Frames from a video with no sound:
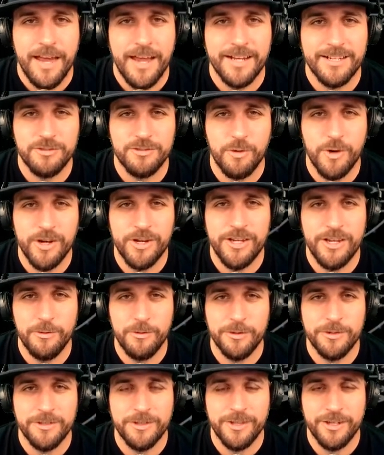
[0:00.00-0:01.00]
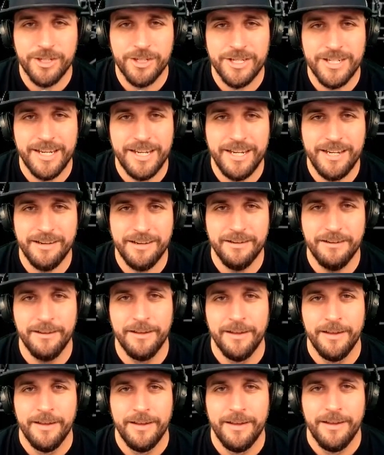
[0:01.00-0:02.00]
squared equals 13.
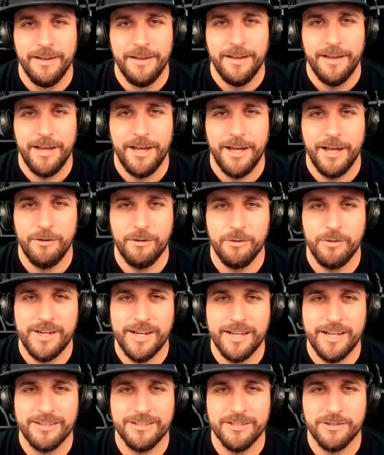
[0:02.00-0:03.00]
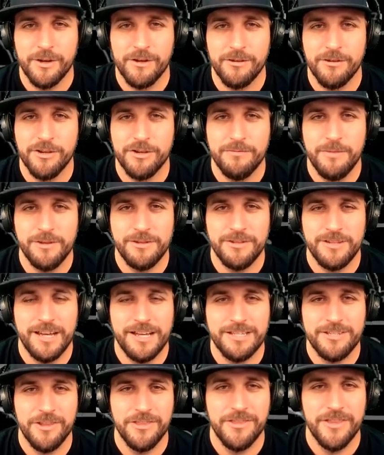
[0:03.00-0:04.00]
When we take the square root of both
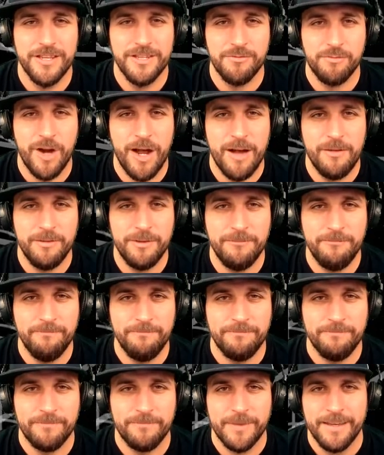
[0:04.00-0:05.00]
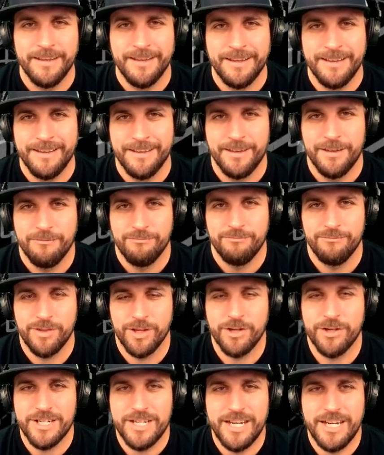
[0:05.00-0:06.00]
sides on this problem,
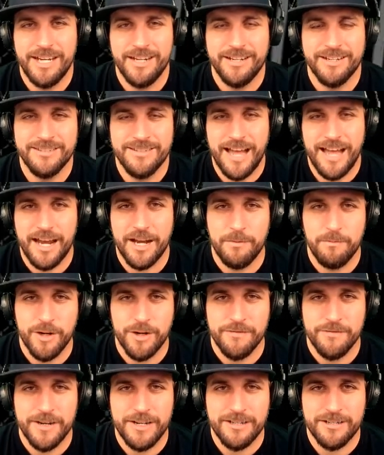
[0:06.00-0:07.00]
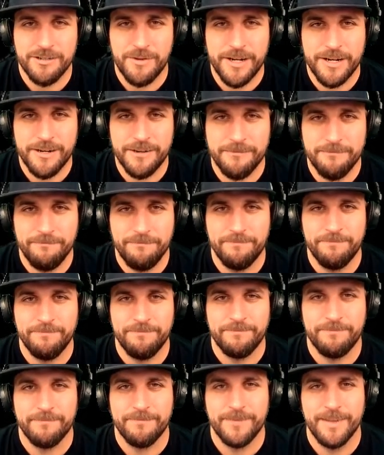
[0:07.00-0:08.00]
13 is not a perfect square.
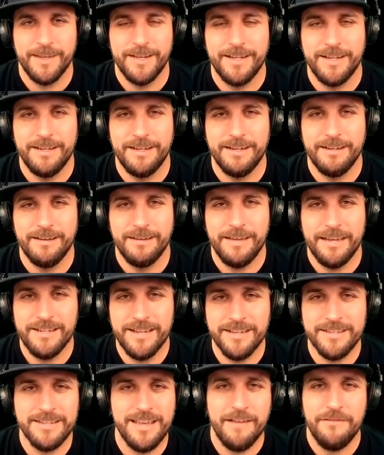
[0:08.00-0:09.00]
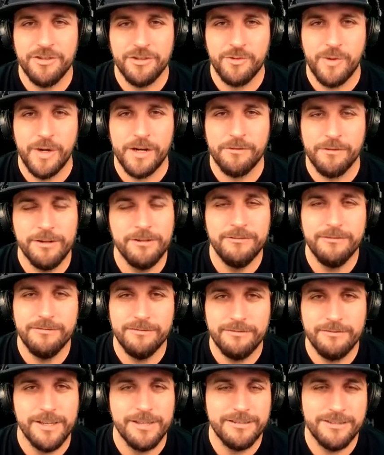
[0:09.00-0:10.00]
It does have a square root.
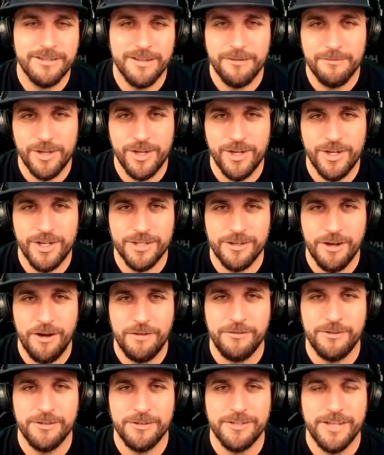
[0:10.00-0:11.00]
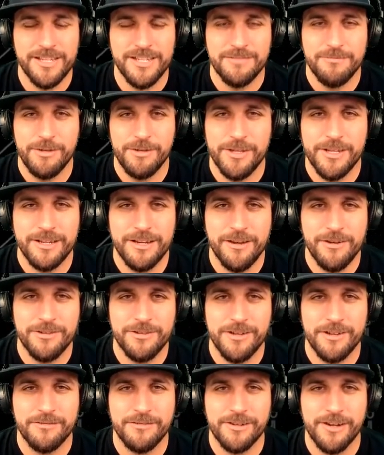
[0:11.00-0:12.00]
It's some long, awful decimal that goes
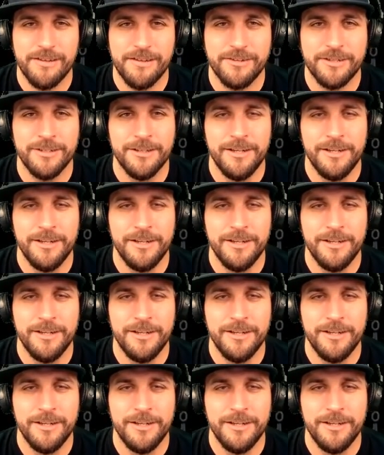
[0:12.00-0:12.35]
on forever.